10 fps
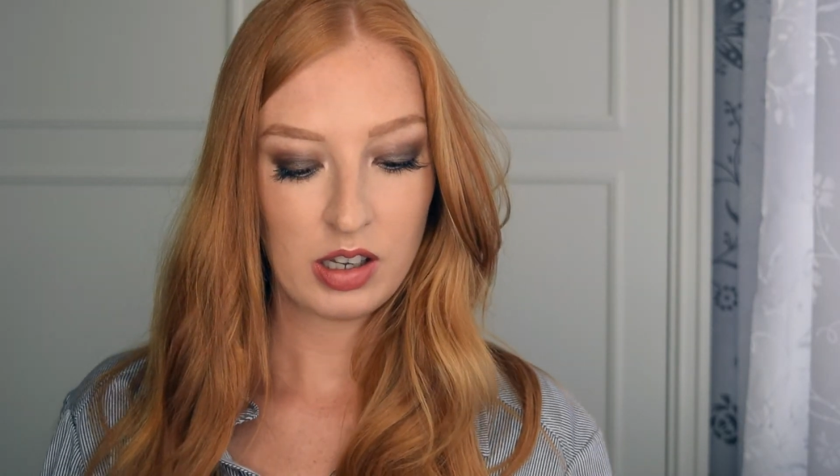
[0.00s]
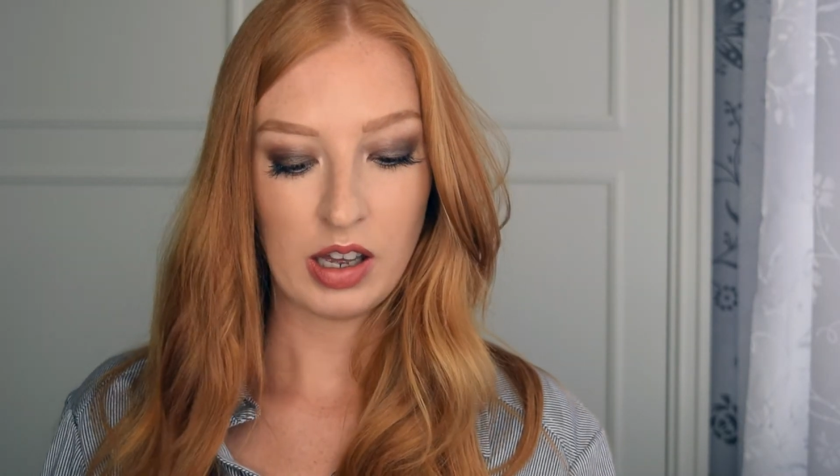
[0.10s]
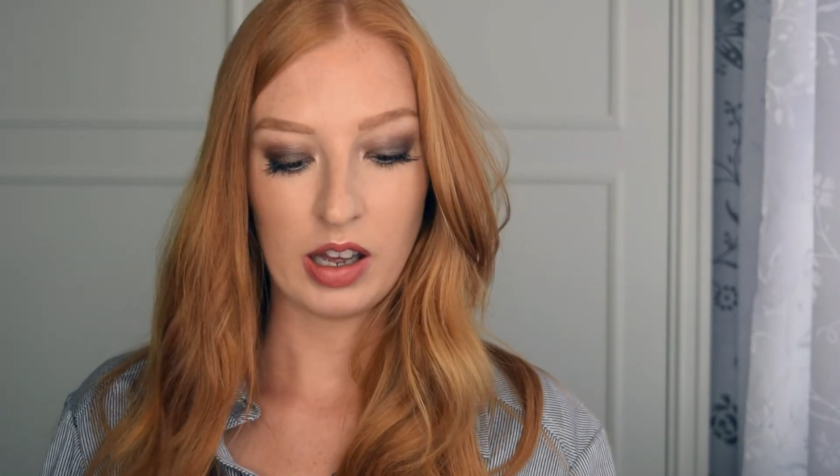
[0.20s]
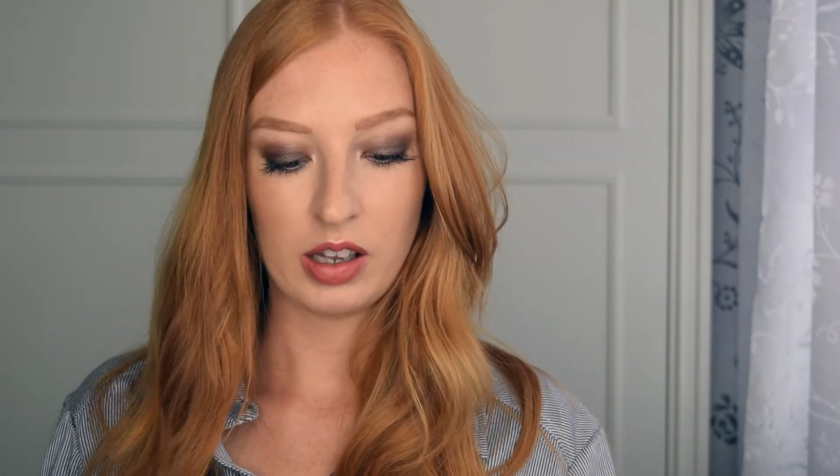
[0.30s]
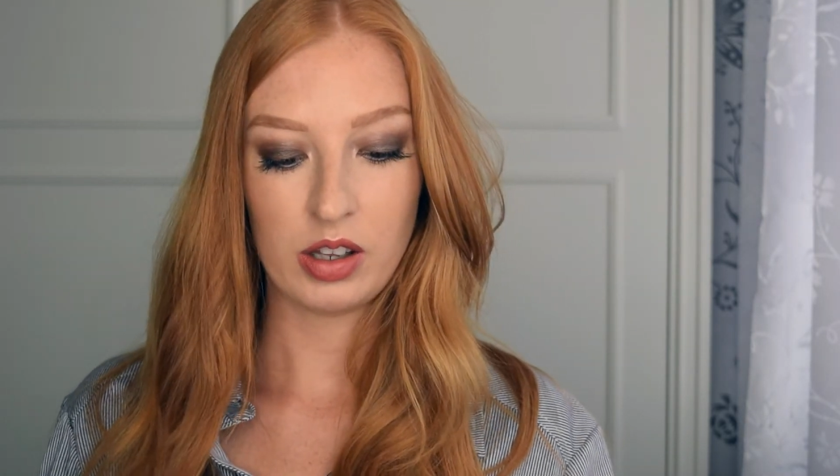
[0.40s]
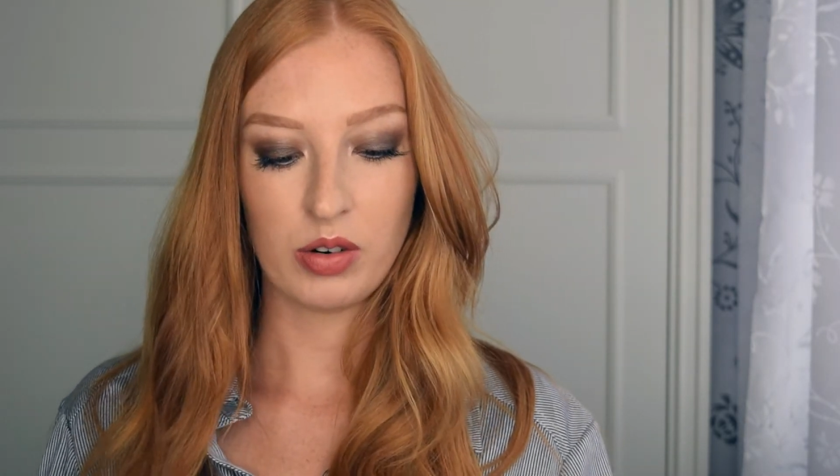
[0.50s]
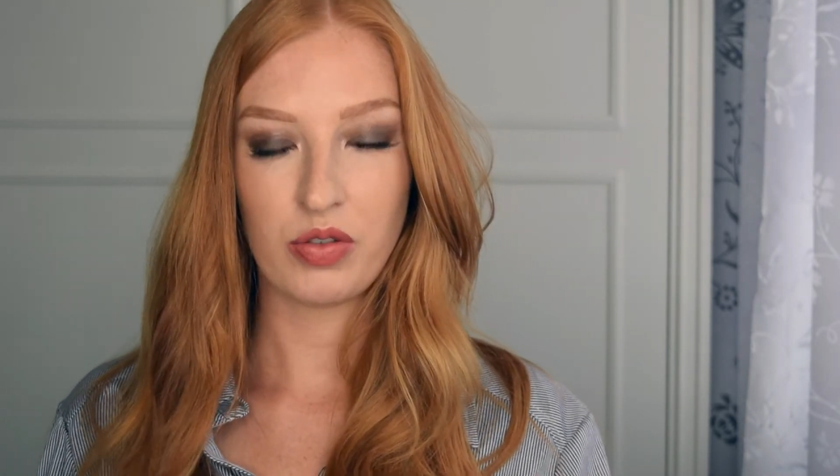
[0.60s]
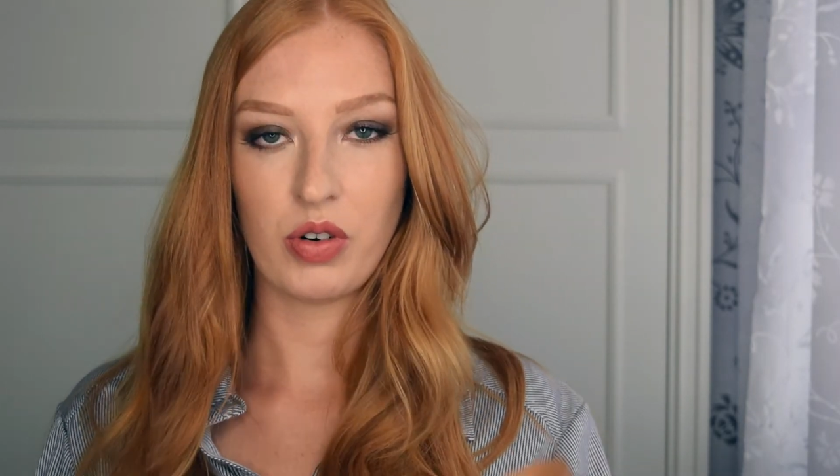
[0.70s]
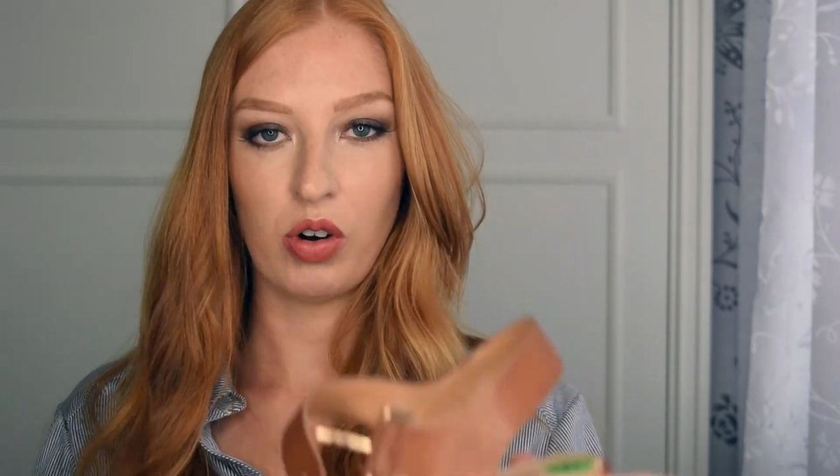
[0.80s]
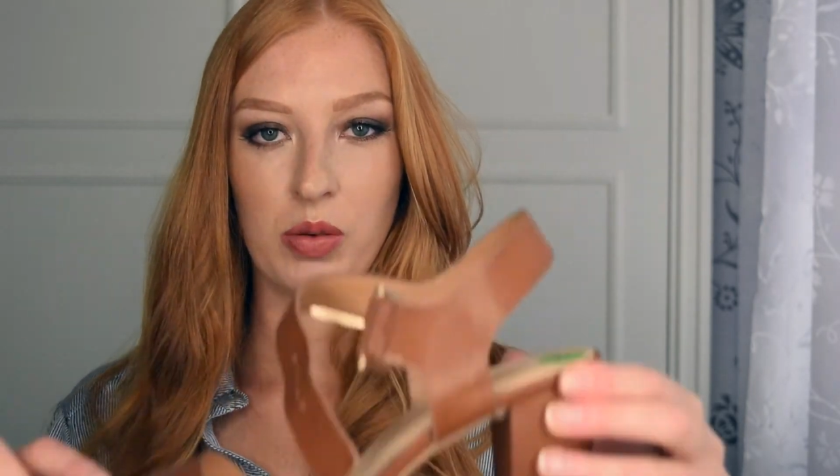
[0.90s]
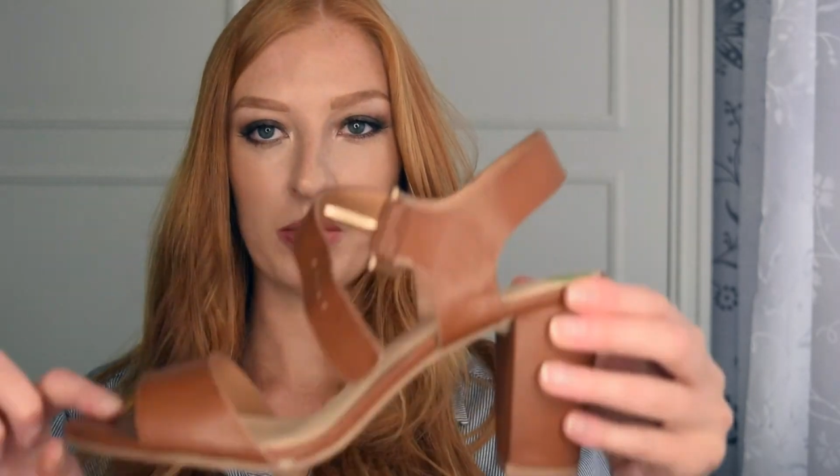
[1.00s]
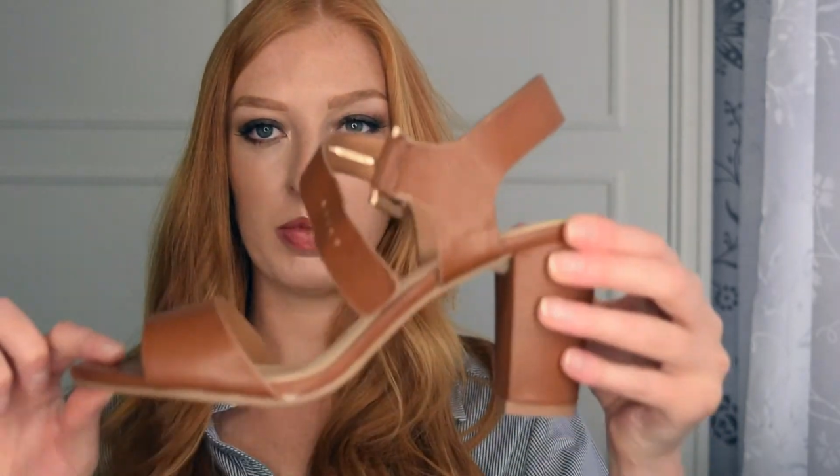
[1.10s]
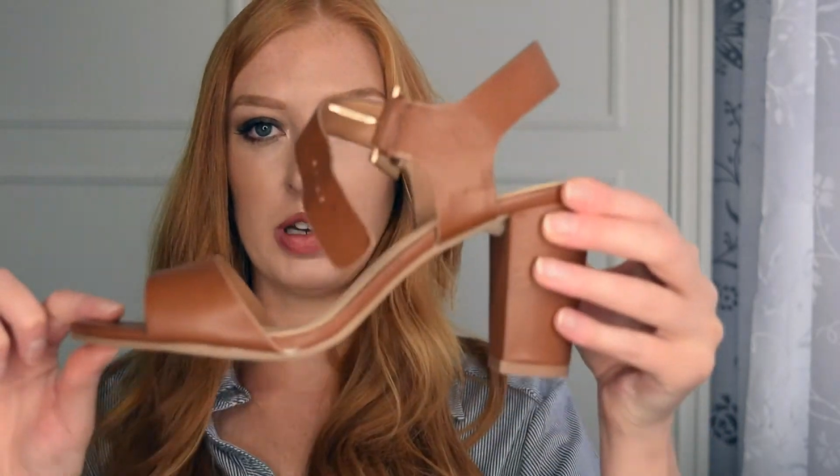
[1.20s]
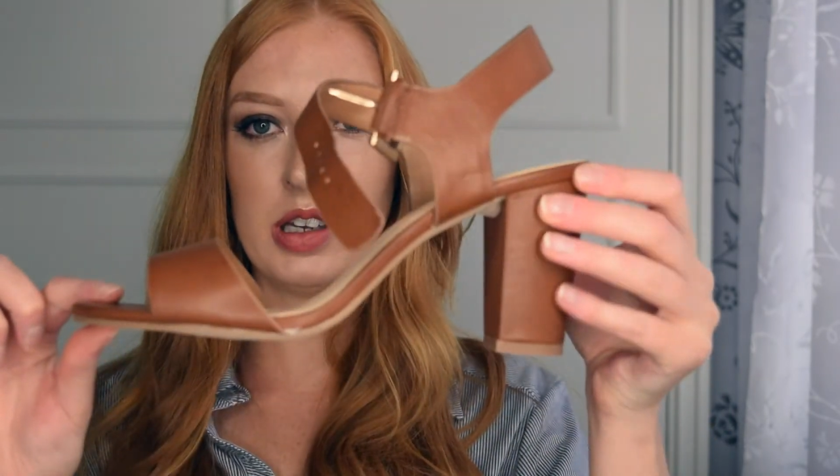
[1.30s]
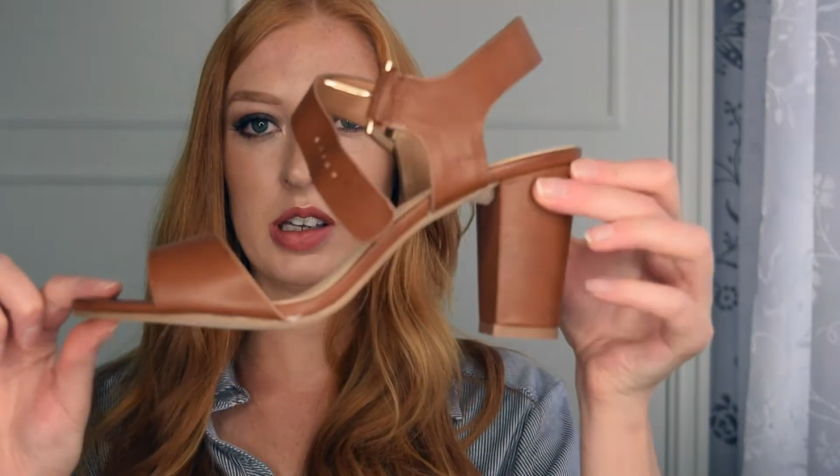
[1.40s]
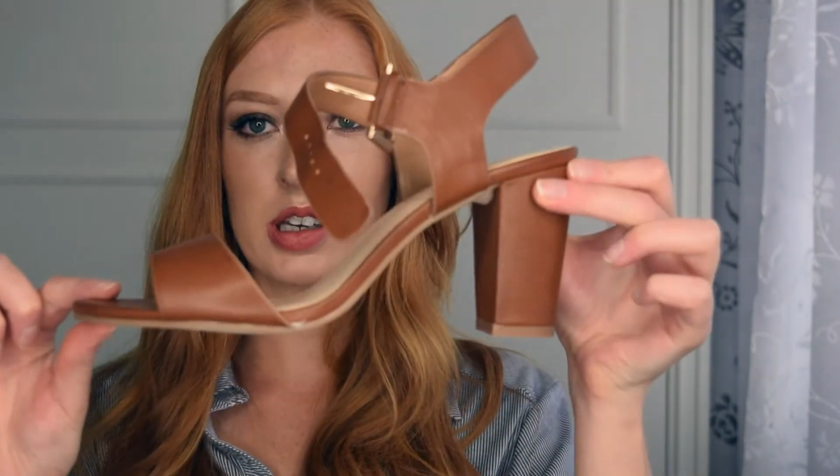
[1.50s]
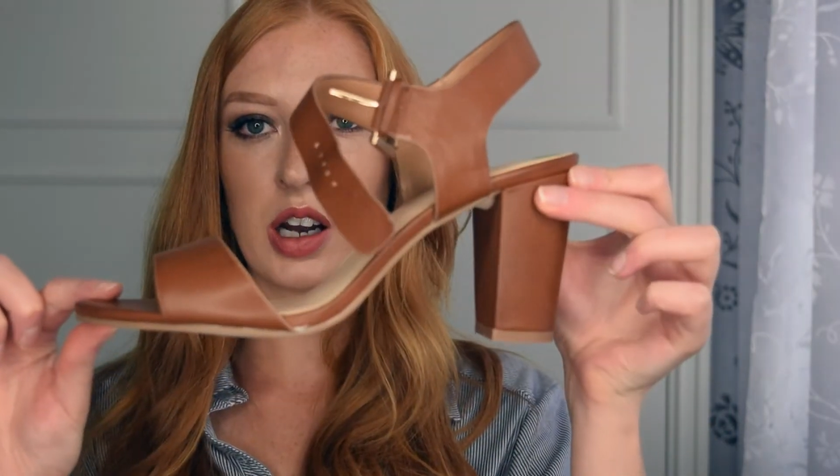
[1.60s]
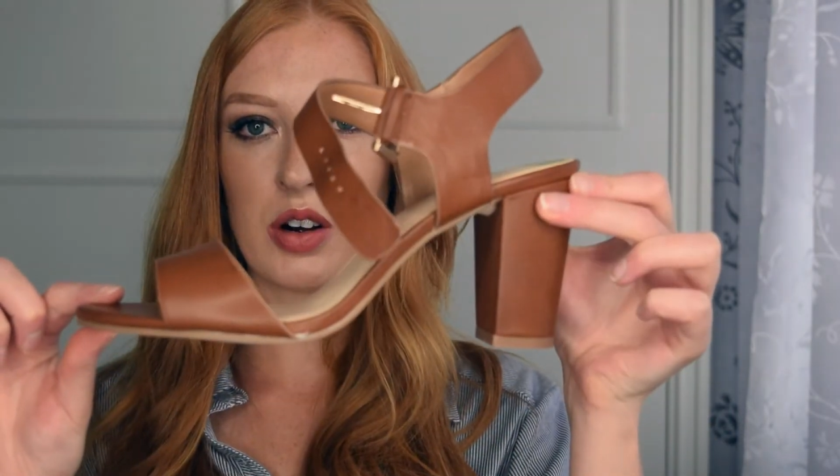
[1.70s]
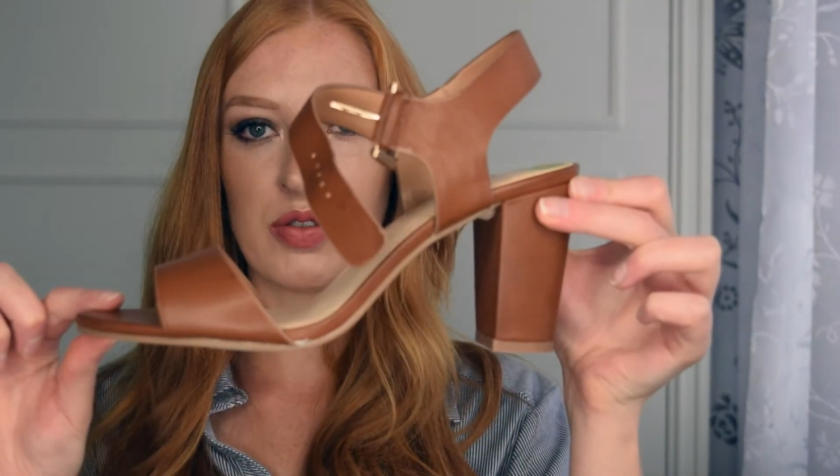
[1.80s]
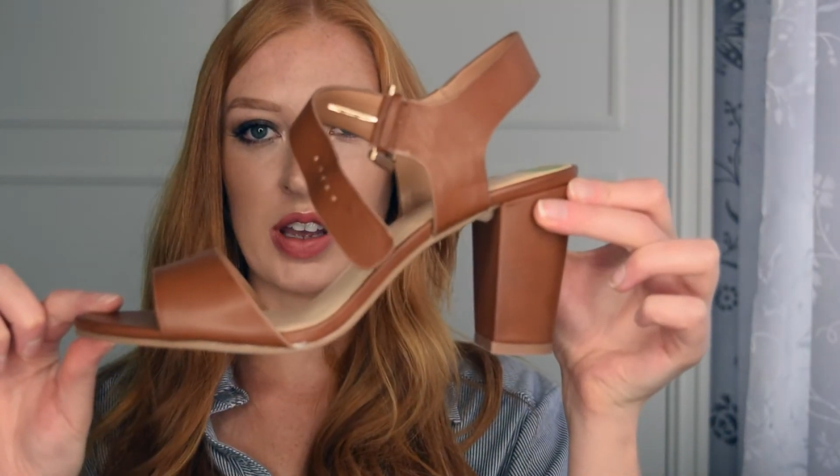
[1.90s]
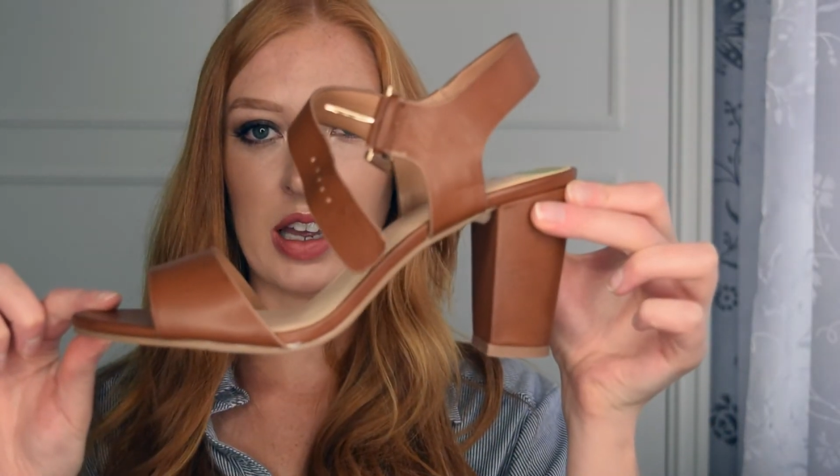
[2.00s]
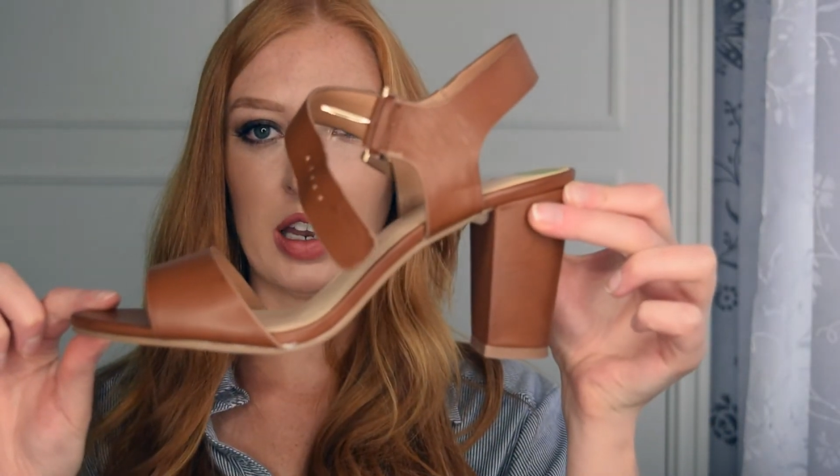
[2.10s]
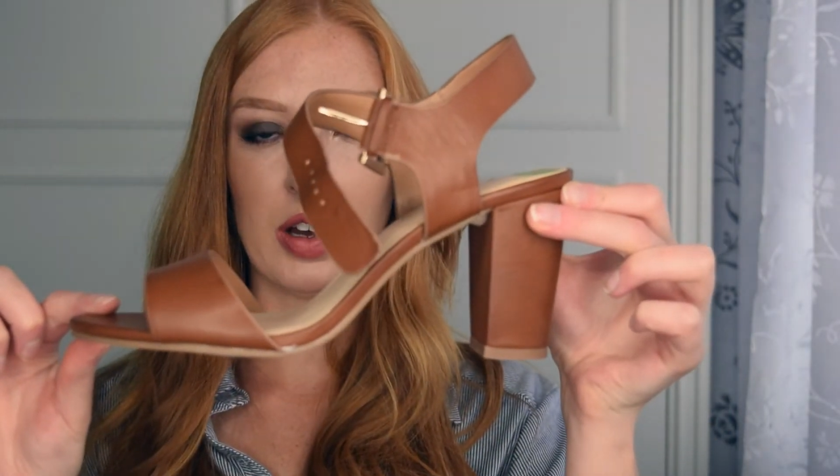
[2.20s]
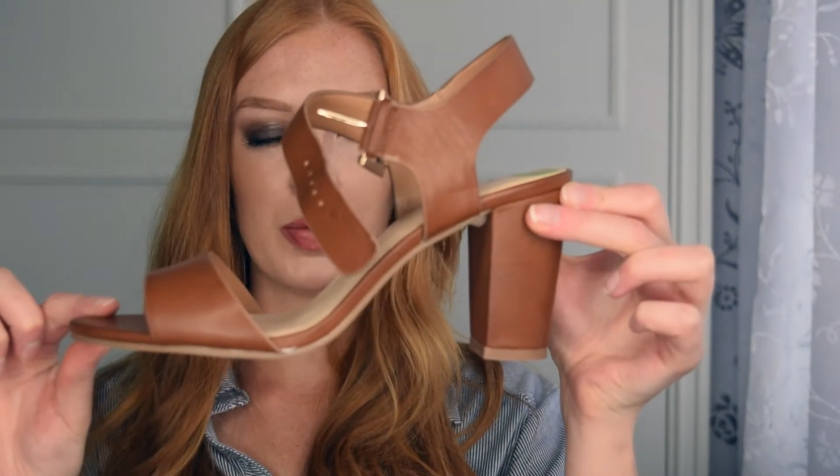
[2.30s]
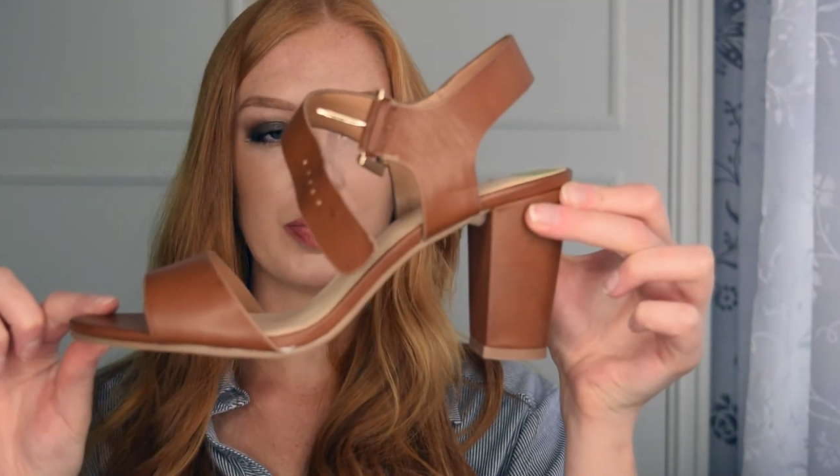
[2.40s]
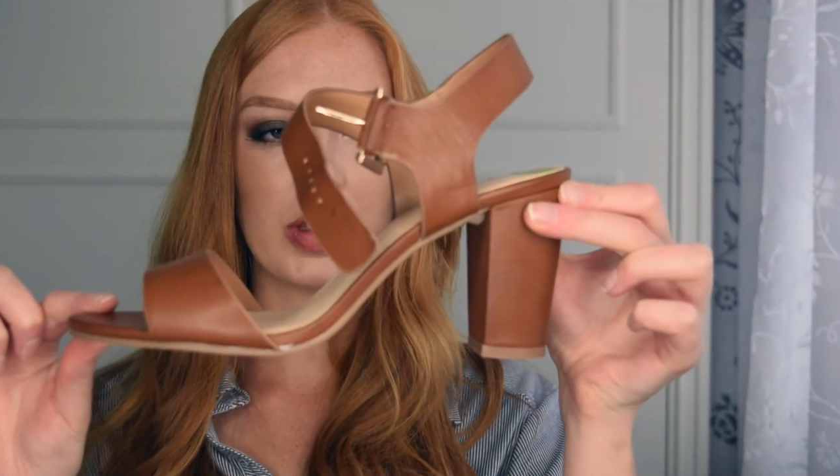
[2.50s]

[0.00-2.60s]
and they're from Carvela.